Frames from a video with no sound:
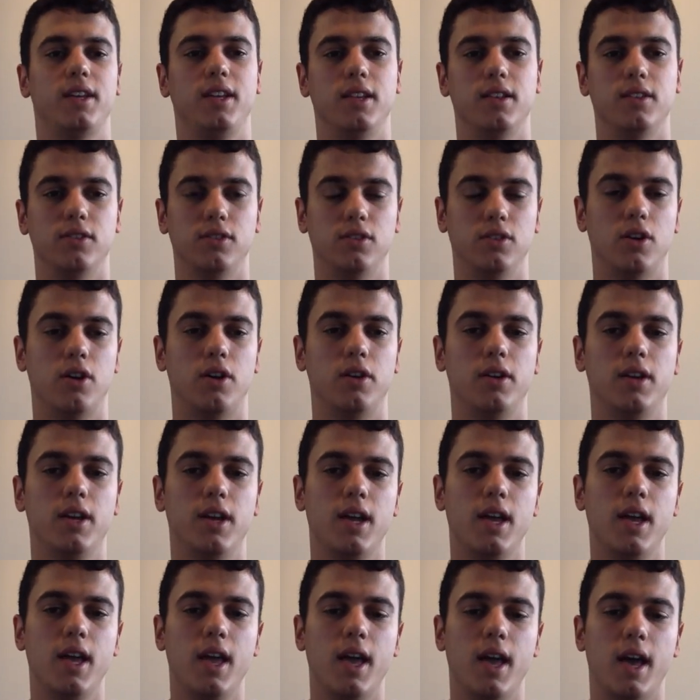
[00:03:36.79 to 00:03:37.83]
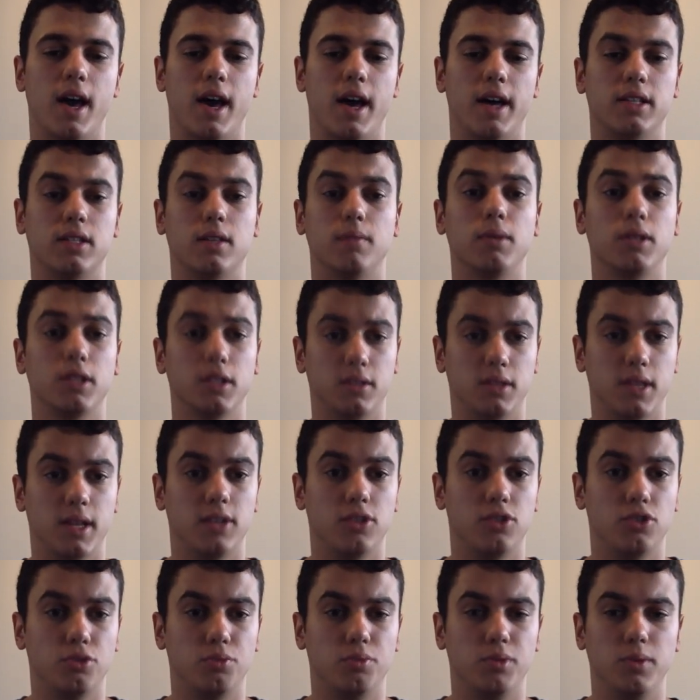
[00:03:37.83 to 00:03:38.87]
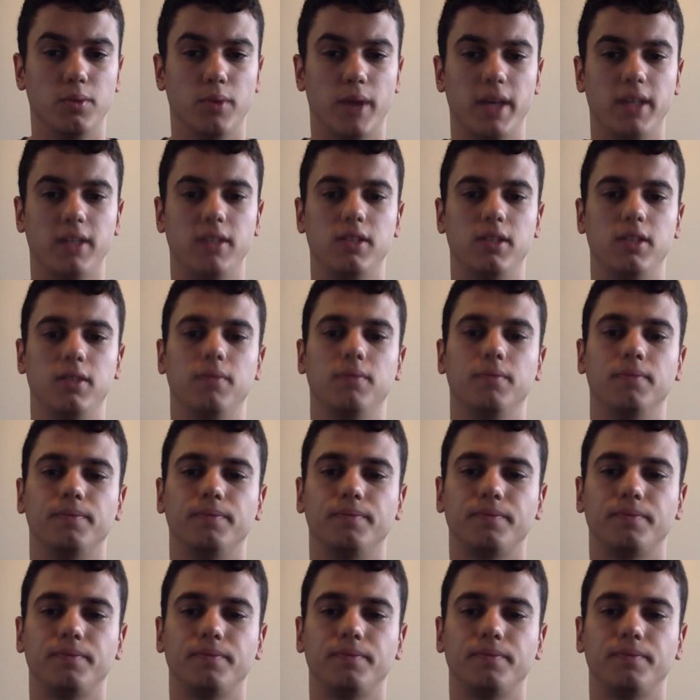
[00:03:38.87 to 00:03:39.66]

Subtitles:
It is not something that should be wasted.